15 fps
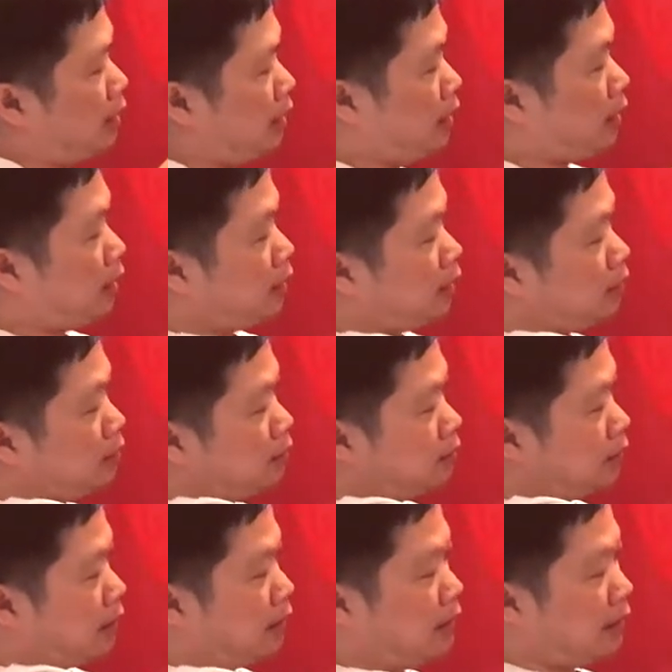And
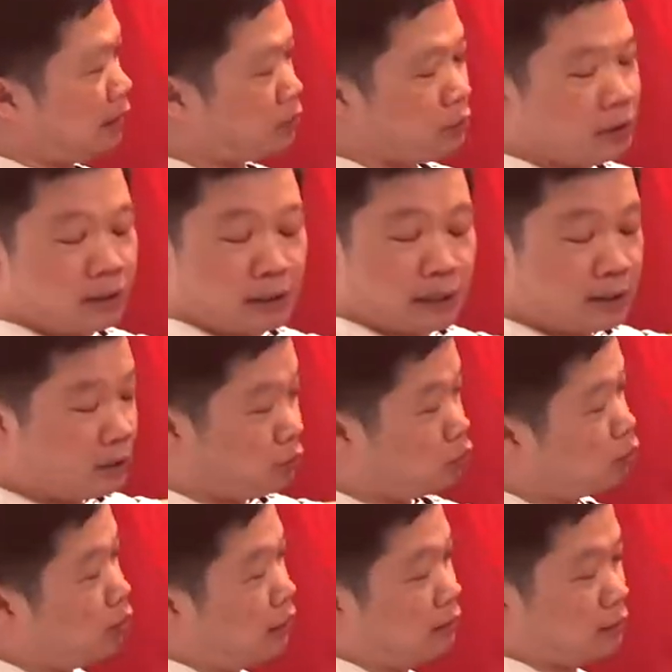I actually like the
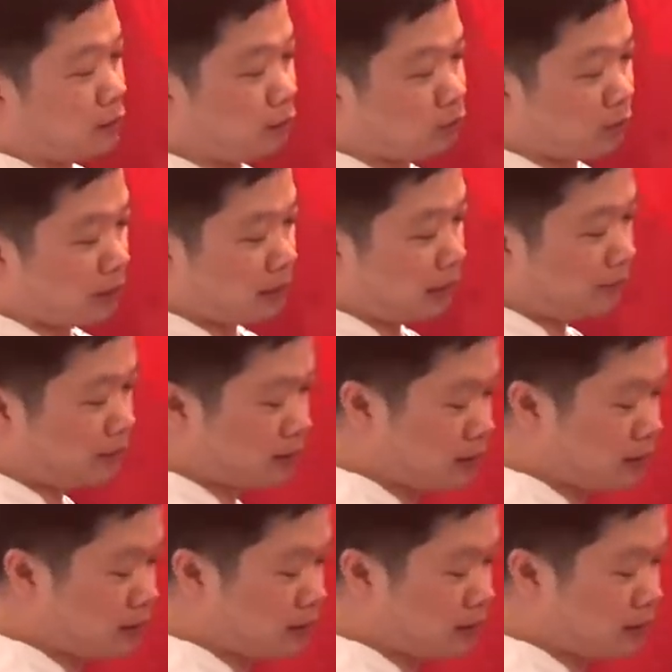wine, so I'm gonna have